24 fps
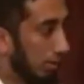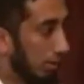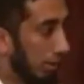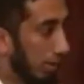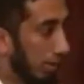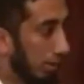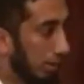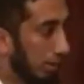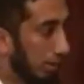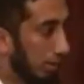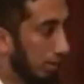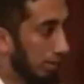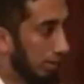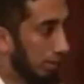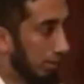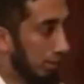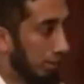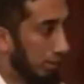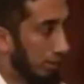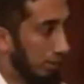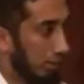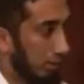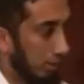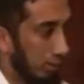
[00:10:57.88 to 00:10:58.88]
Right?
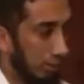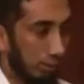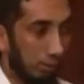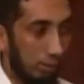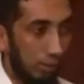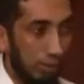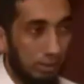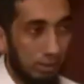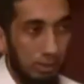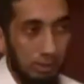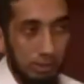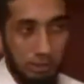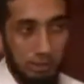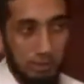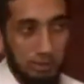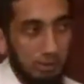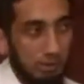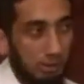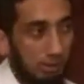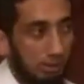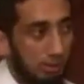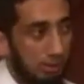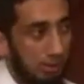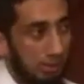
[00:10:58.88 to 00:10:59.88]
You drink,
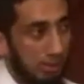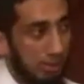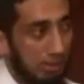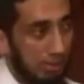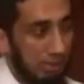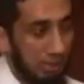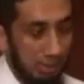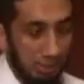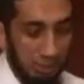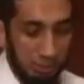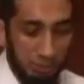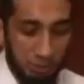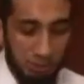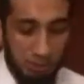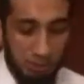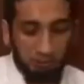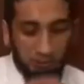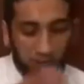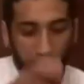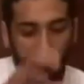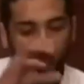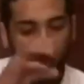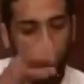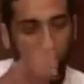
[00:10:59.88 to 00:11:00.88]
some of the desis here the
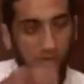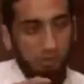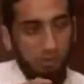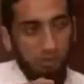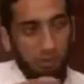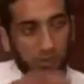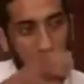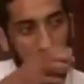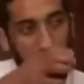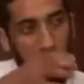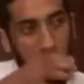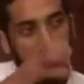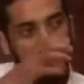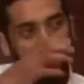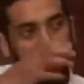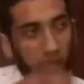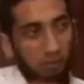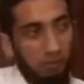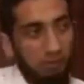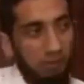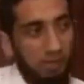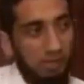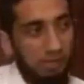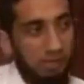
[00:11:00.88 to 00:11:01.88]
first little sip
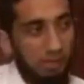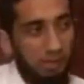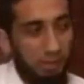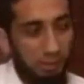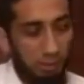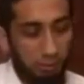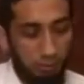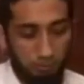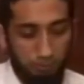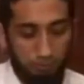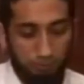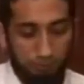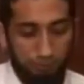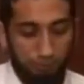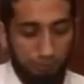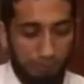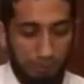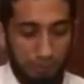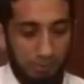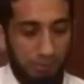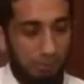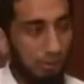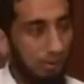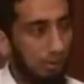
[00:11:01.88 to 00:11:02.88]
of lassi. Look,
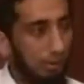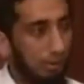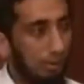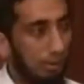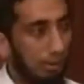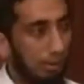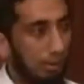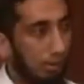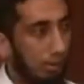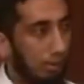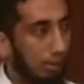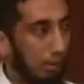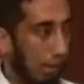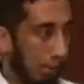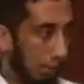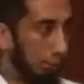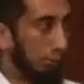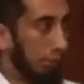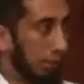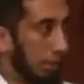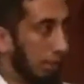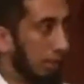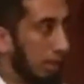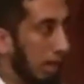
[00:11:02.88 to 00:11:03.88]
I
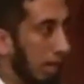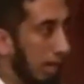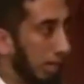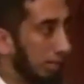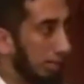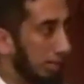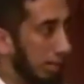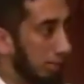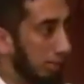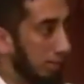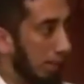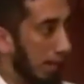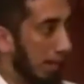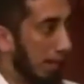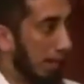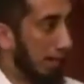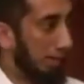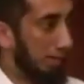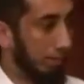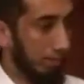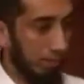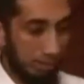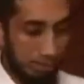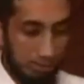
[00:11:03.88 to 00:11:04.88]
know the economy's
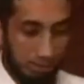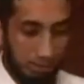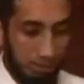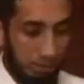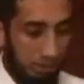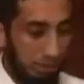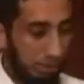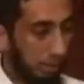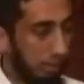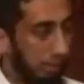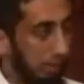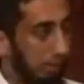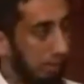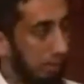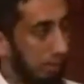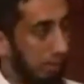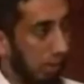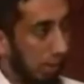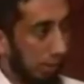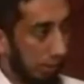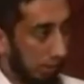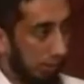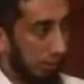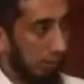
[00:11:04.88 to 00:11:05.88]
bad, but are
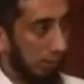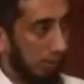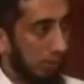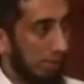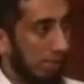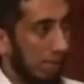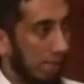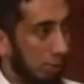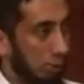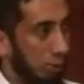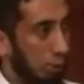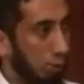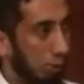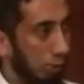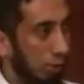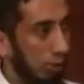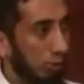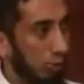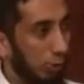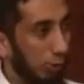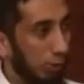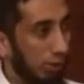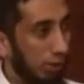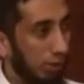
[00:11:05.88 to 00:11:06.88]
we really that short
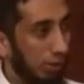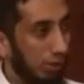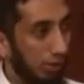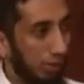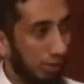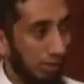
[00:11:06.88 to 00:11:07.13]
on sugar?